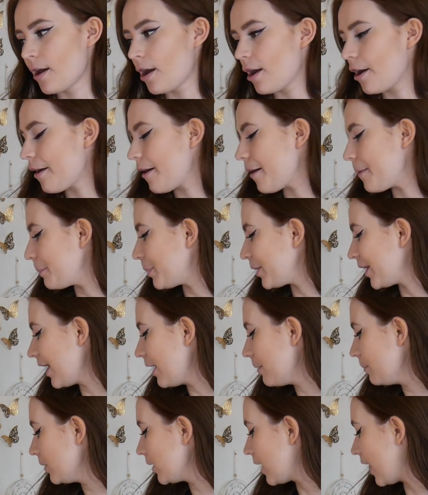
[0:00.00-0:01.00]
But I
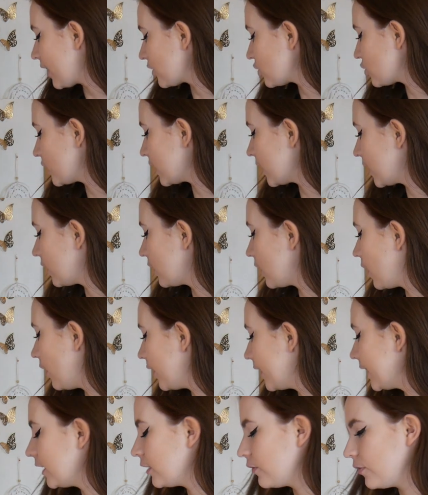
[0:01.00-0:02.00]
am actually
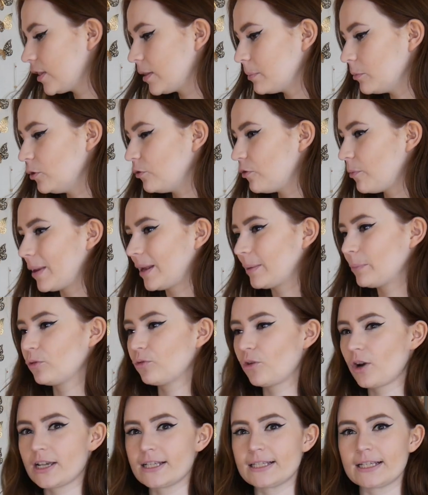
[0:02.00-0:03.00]
kind of in the mood for Malibu
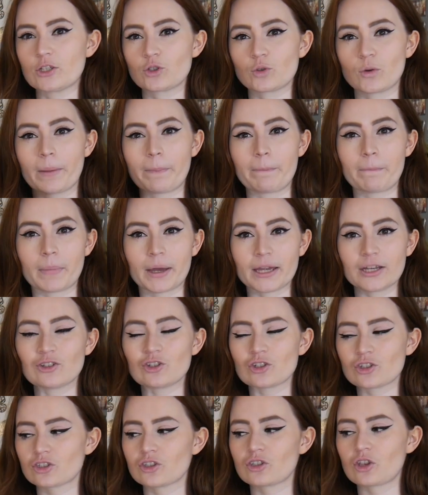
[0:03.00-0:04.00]
Rising, so I might
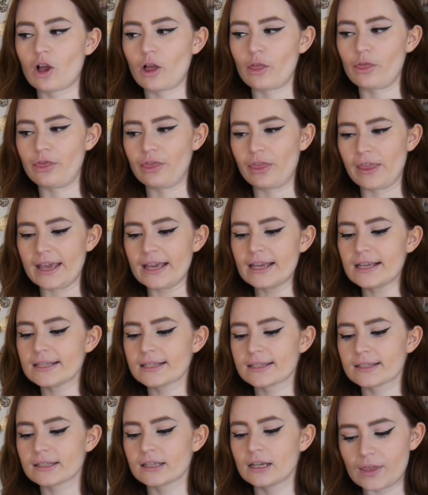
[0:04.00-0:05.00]
just start this.